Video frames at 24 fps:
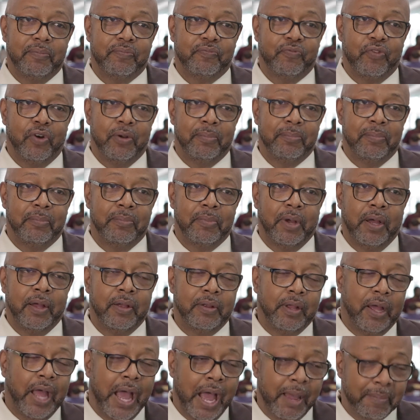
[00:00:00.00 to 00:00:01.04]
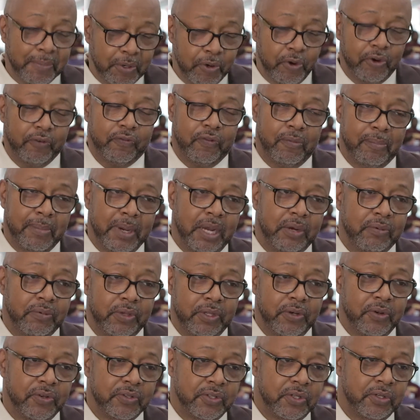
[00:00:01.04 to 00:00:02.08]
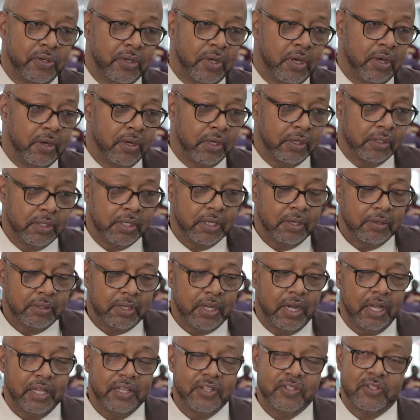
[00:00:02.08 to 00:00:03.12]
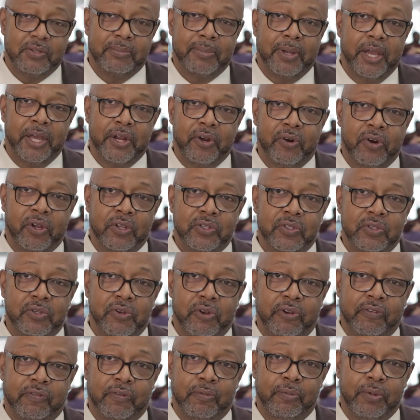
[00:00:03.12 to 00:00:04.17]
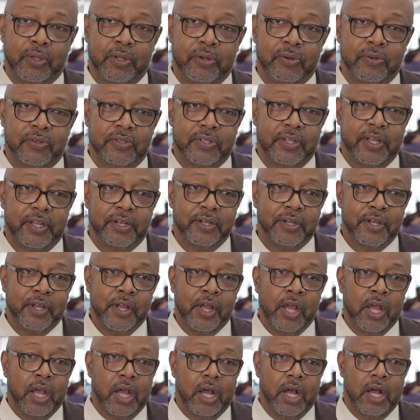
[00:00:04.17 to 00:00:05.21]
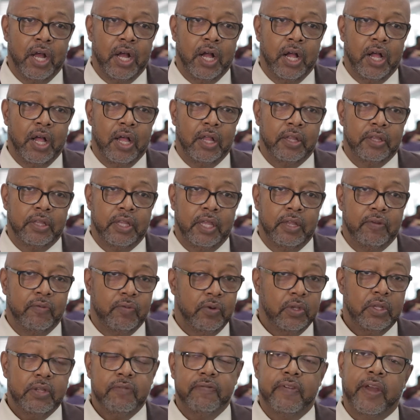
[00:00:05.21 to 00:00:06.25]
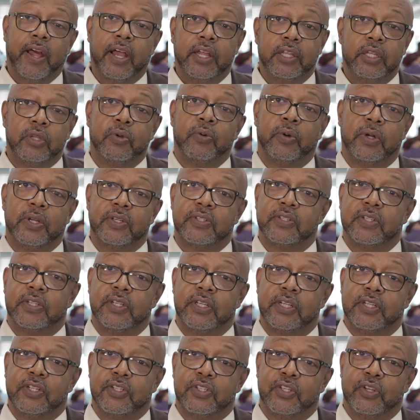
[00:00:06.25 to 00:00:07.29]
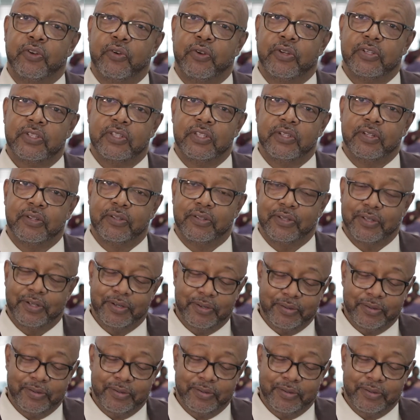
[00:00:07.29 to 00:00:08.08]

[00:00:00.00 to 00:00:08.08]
from my readers, and colleagues of mine are also hearing from readers that they really value us and they consider us their